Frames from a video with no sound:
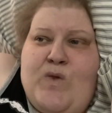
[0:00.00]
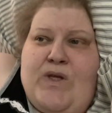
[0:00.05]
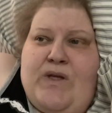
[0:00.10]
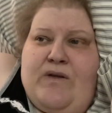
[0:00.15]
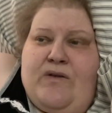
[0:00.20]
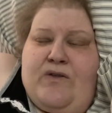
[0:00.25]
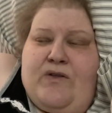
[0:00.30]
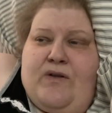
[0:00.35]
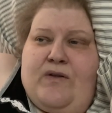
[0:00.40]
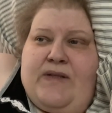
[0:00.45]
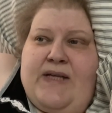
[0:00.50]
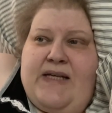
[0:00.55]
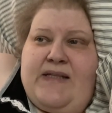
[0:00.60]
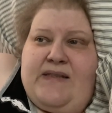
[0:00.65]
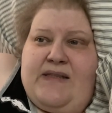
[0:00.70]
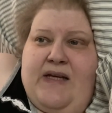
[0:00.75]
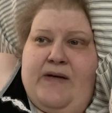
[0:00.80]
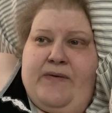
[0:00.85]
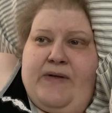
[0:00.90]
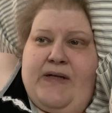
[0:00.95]
So last
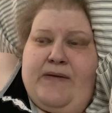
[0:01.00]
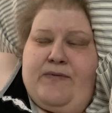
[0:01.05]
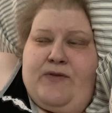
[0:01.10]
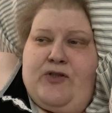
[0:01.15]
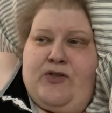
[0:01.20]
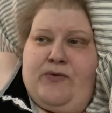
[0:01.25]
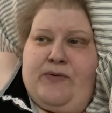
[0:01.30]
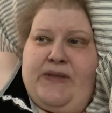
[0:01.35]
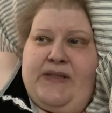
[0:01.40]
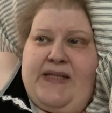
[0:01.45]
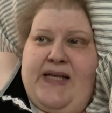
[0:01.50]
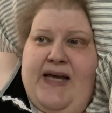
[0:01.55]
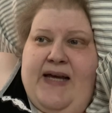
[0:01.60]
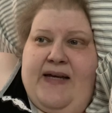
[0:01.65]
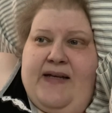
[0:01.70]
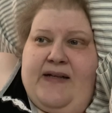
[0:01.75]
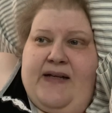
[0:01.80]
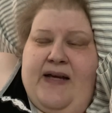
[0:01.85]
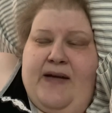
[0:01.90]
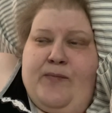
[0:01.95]
night when I was doing
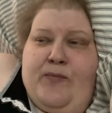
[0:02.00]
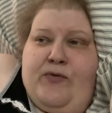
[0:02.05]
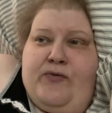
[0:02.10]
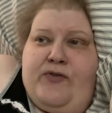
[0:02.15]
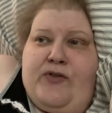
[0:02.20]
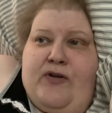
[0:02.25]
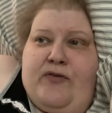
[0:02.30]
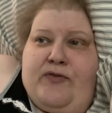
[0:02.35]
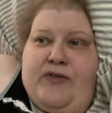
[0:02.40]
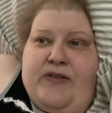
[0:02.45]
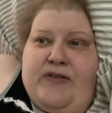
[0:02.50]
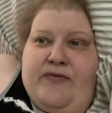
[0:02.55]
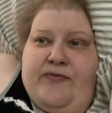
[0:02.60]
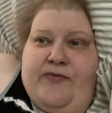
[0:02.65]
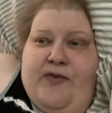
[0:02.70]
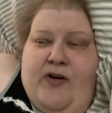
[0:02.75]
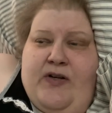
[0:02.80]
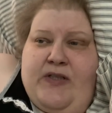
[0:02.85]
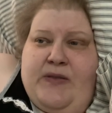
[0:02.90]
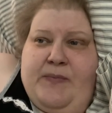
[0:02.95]
that, I moved over as
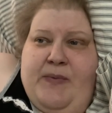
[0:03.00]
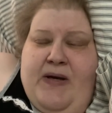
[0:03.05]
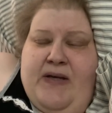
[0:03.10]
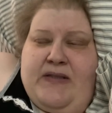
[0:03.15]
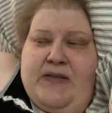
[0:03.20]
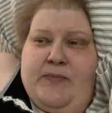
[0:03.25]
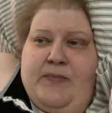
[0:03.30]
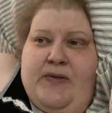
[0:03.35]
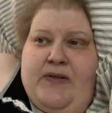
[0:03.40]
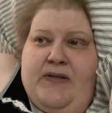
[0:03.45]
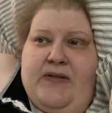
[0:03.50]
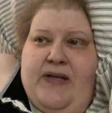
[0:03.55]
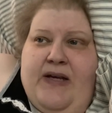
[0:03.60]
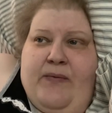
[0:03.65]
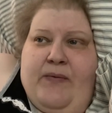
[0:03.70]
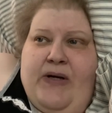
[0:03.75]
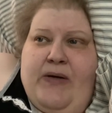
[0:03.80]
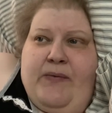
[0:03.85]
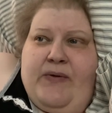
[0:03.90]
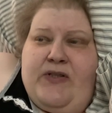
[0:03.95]
far as possible. And
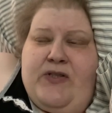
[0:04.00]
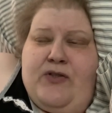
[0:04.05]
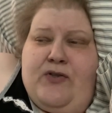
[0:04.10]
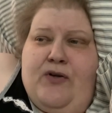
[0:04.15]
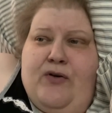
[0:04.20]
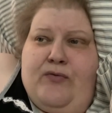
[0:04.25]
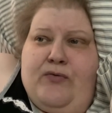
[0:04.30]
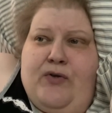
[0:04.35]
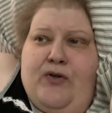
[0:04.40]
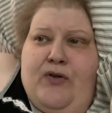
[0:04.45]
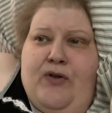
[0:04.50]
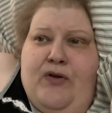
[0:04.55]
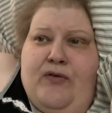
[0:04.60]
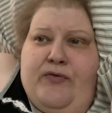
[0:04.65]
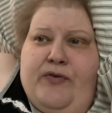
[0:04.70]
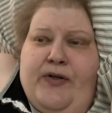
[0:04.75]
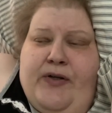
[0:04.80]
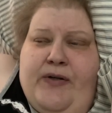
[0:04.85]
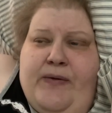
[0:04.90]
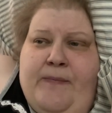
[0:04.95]
when I went to go roll
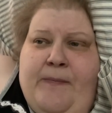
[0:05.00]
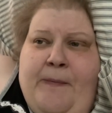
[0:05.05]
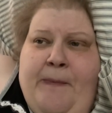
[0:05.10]
over,